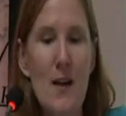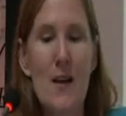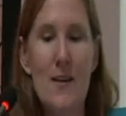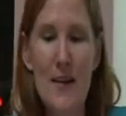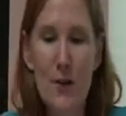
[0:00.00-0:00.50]

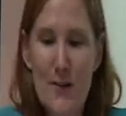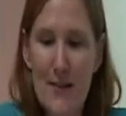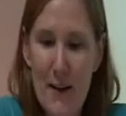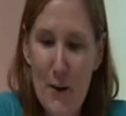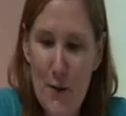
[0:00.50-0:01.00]
Senghor's
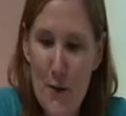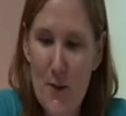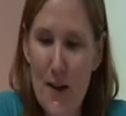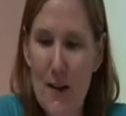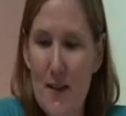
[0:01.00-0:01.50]

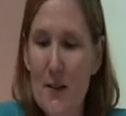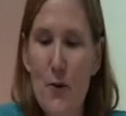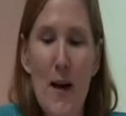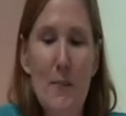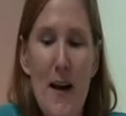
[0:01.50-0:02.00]
negritude
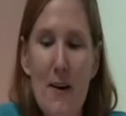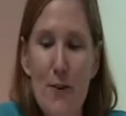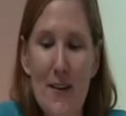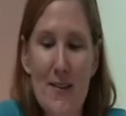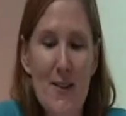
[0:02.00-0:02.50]
described
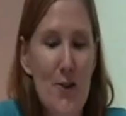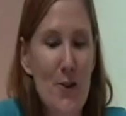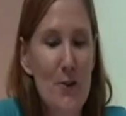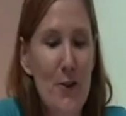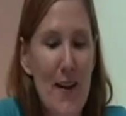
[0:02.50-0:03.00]
Africa's
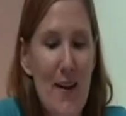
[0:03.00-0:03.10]
children